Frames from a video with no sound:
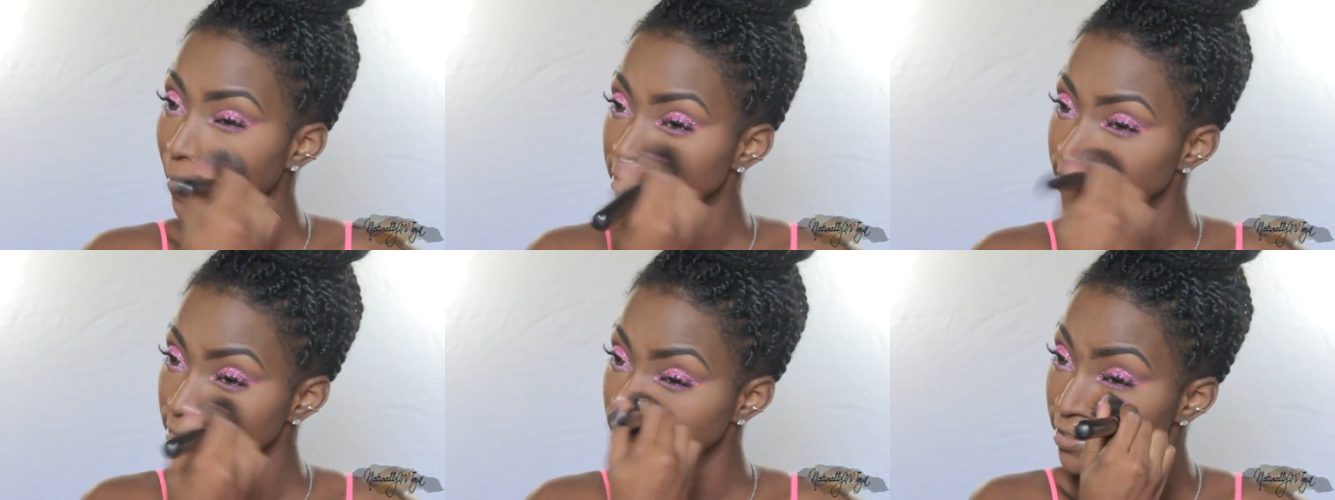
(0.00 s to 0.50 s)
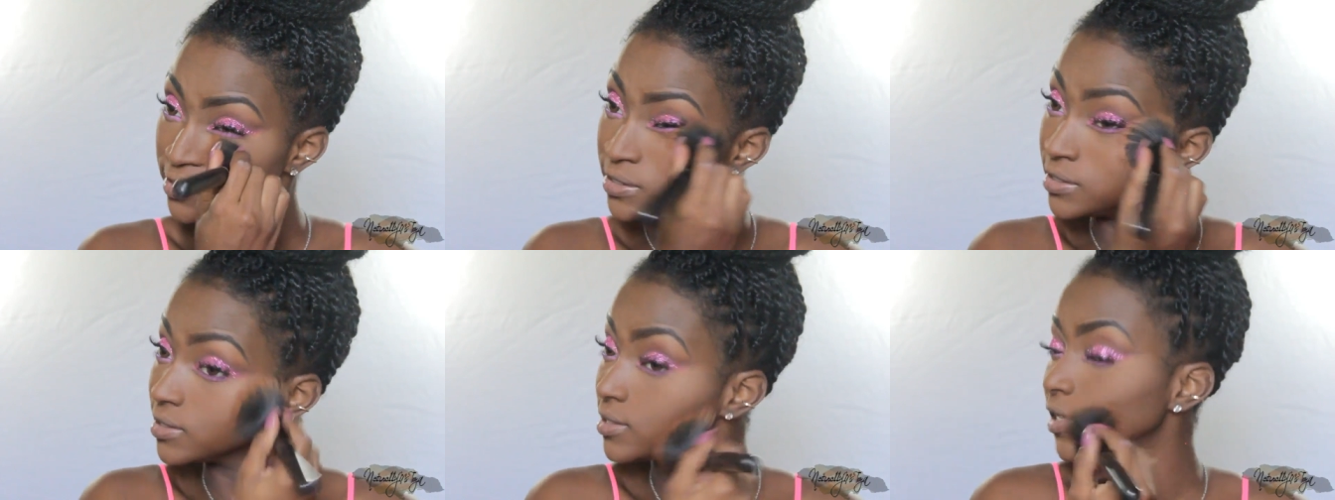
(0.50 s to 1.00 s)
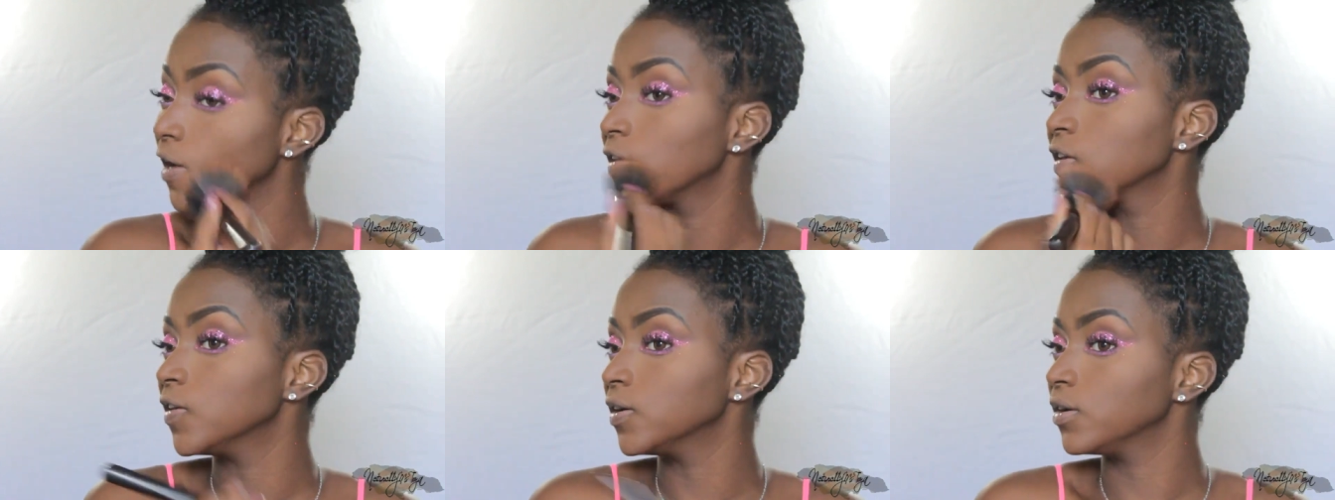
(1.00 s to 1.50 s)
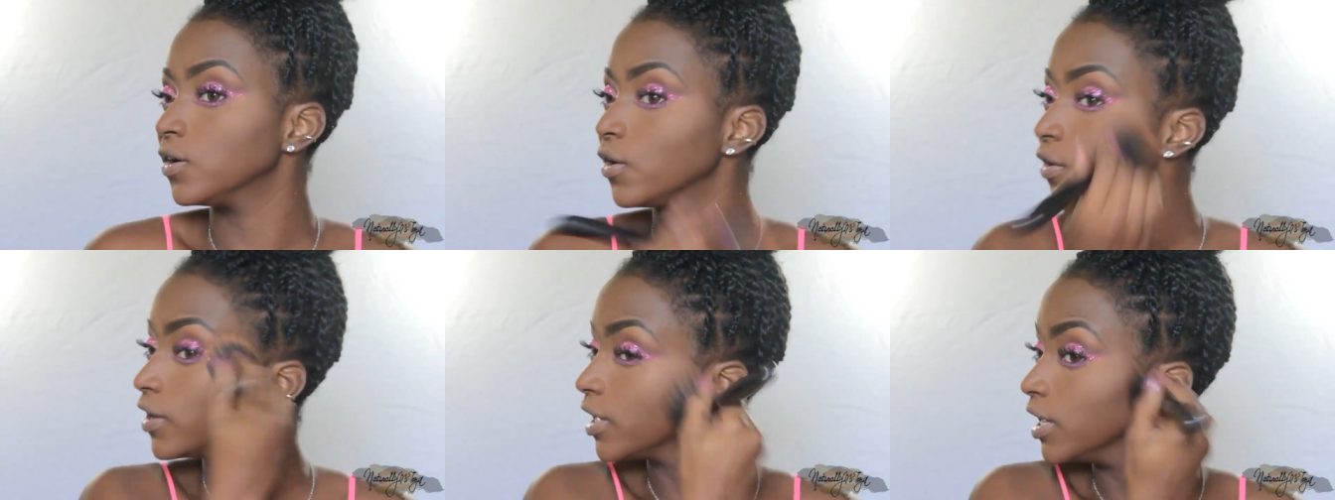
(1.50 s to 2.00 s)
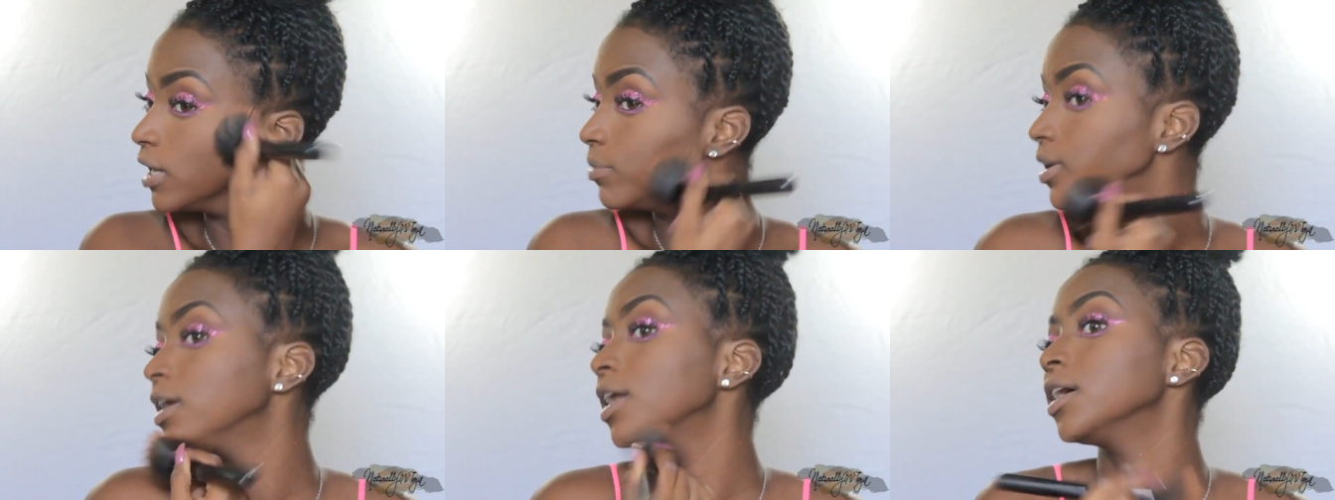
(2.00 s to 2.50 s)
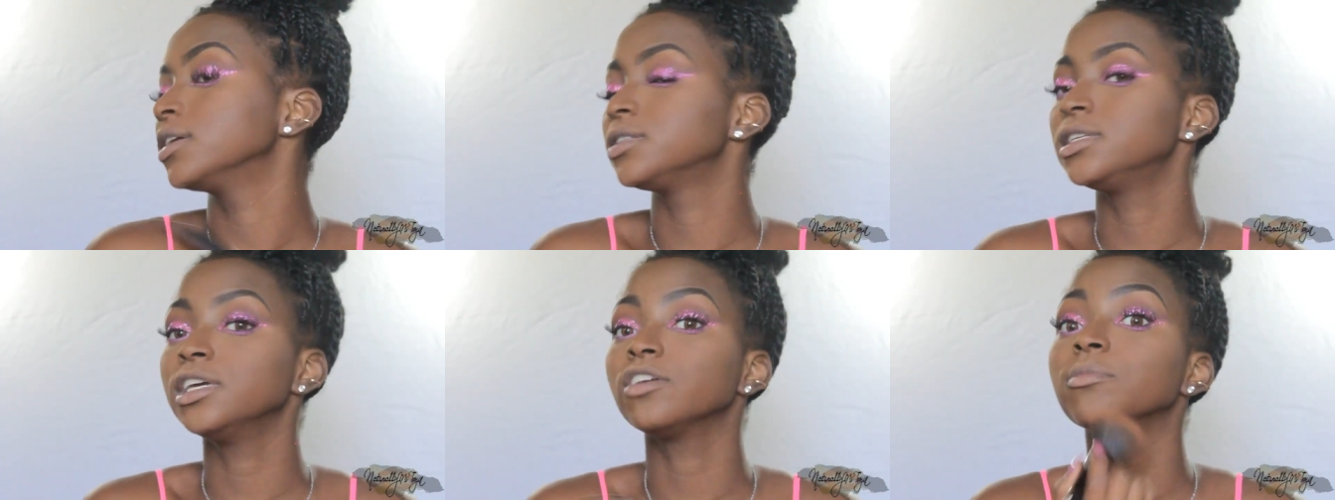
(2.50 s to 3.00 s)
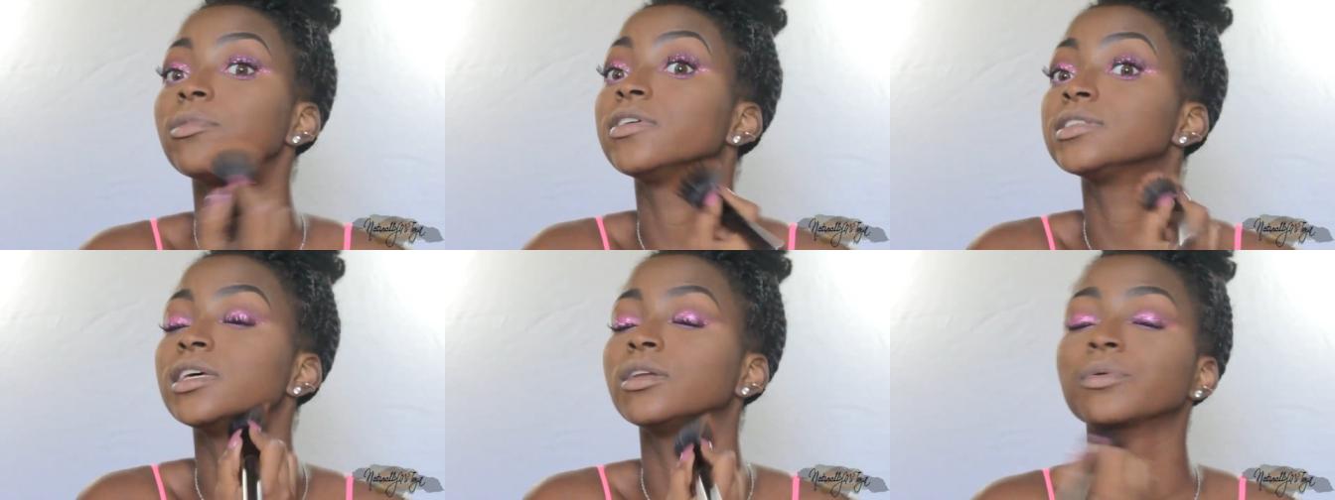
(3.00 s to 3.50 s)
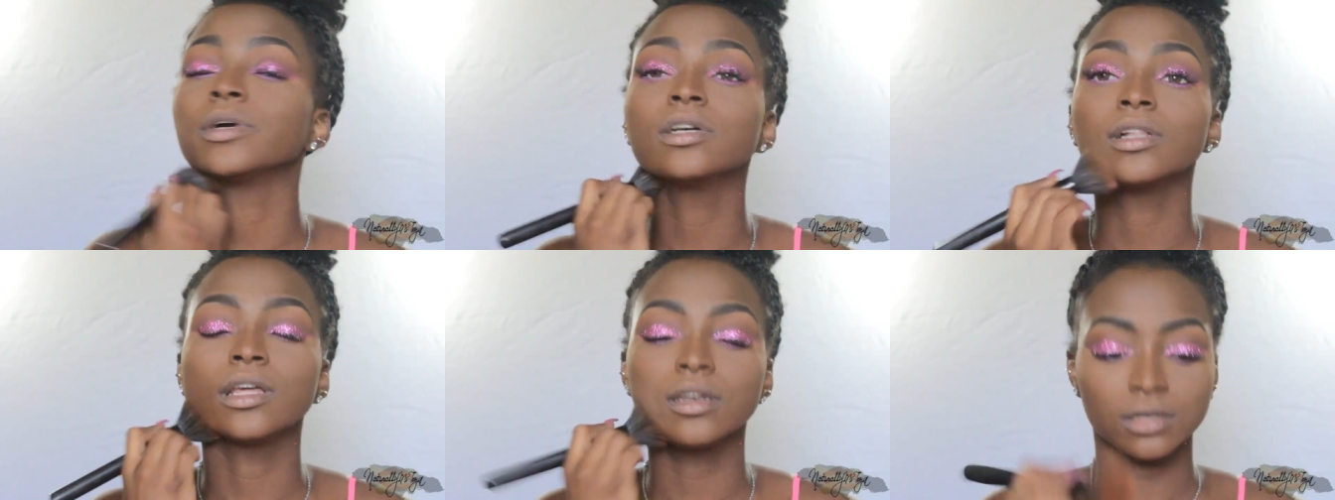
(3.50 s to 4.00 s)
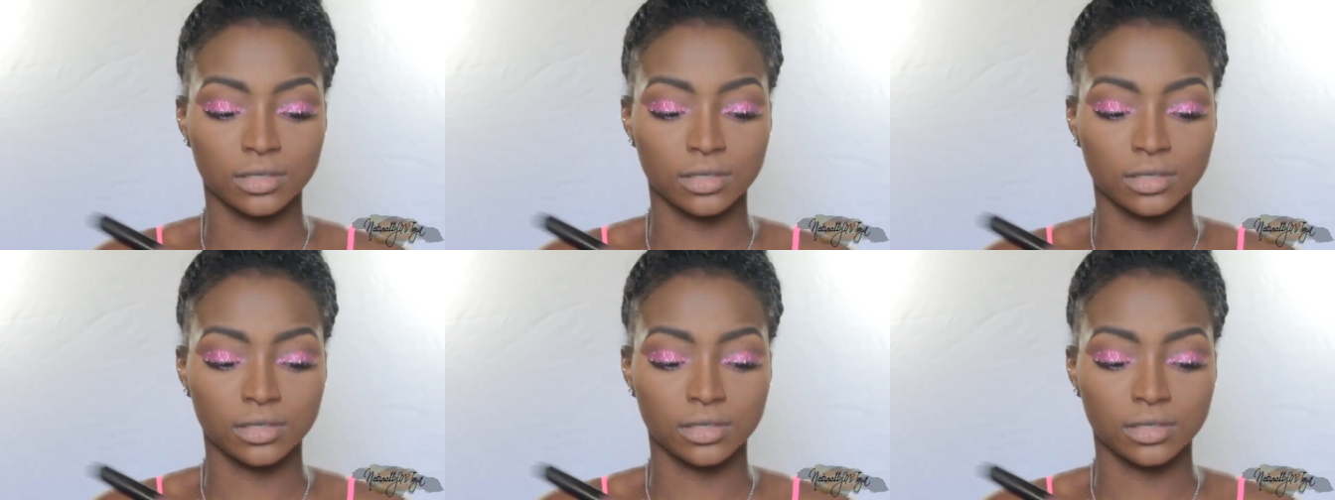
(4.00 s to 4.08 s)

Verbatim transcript: especially since like the hurricane in the middle like tear up the rest of the world.